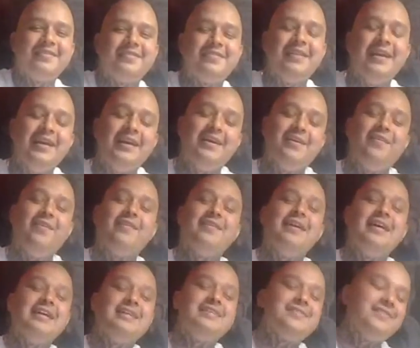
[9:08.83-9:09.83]
Damn.
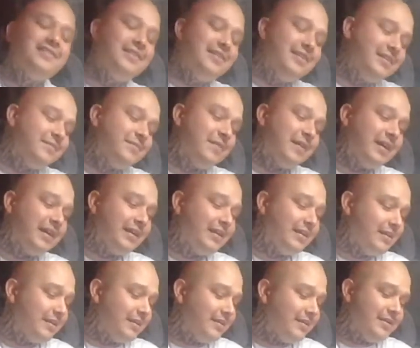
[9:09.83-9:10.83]
Okay, so look, man.
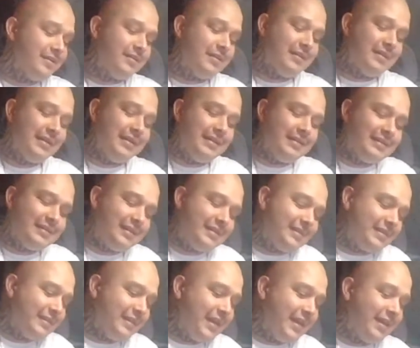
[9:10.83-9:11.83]

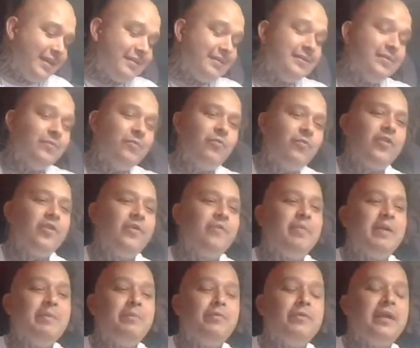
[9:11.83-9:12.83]
Hey, for the
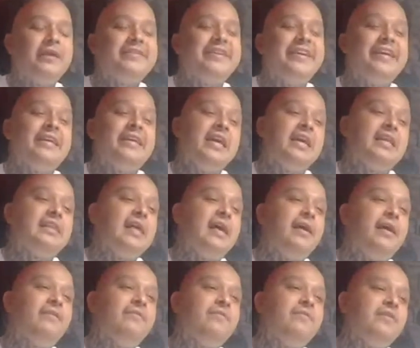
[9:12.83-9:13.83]
people that get kicked
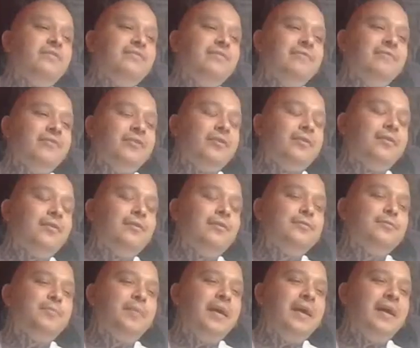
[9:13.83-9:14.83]
out of your
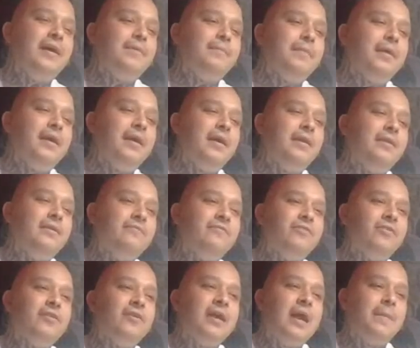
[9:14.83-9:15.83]
girl's pad, man, or if
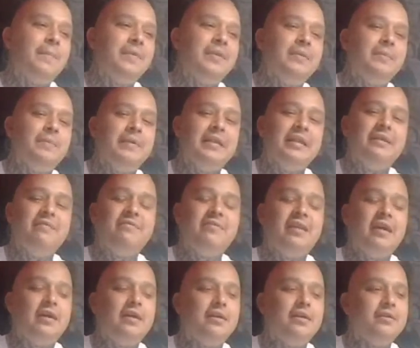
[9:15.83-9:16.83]
you happen to be
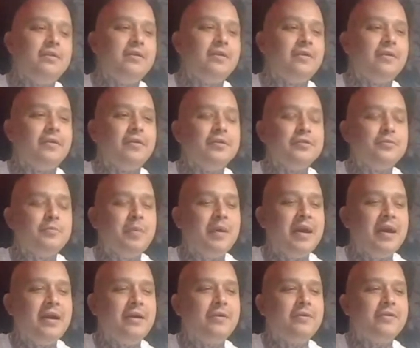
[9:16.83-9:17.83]
living at your girl's
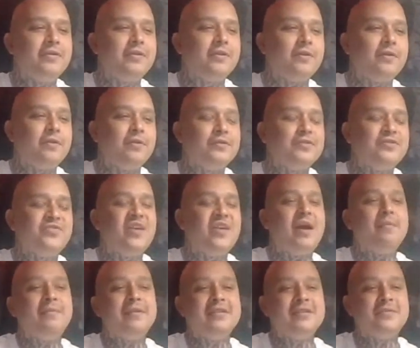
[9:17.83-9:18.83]
pad or your girl's
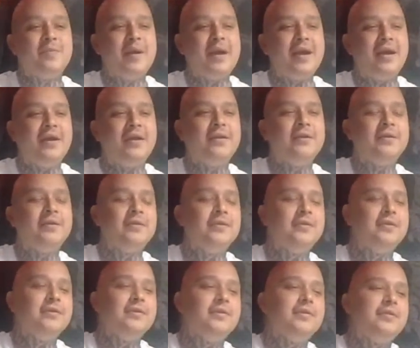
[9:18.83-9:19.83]
family's pad,
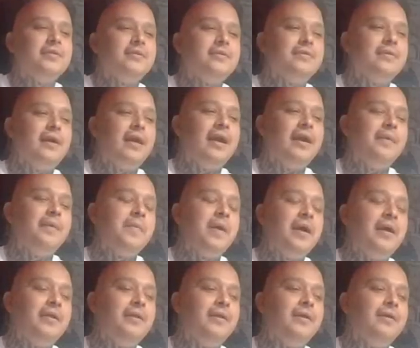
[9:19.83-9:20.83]
hey,
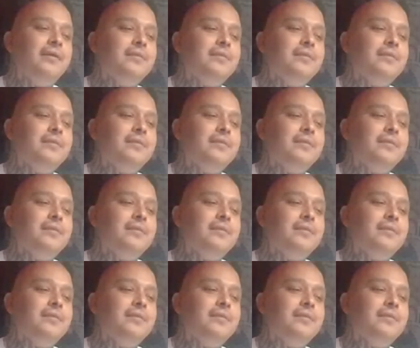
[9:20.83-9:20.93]
man,